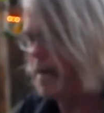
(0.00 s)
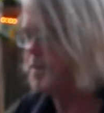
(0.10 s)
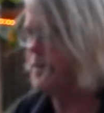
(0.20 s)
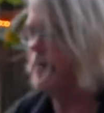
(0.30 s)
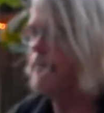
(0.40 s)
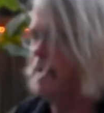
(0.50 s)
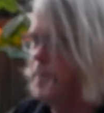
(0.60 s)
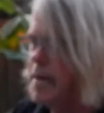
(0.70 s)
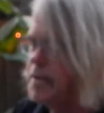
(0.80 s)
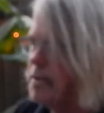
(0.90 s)
Beach. Deerfield
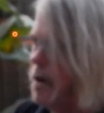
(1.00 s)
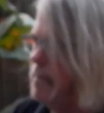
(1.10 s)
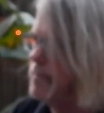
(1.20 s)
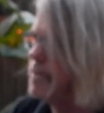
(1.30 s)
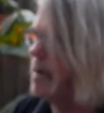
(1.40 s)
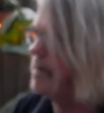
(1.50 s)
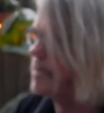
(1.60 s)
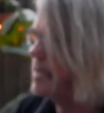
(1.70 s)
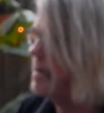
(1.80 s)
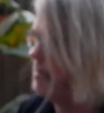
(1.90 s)
Beach is the home of Sacred
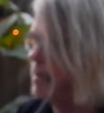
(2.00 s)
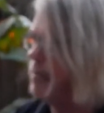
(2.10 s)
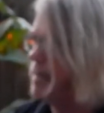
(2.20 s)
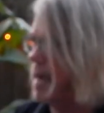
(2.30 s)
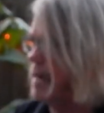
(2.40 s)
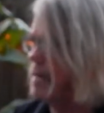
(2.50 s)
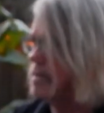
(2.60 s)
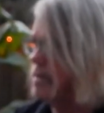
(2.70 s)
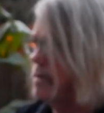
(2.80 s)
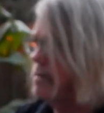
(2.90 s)
Steel. You know what that
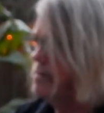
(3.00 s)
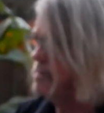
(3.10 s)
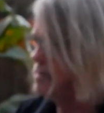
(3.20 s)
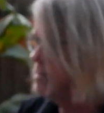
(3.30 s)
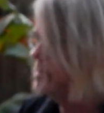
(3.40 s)
is? Yeah.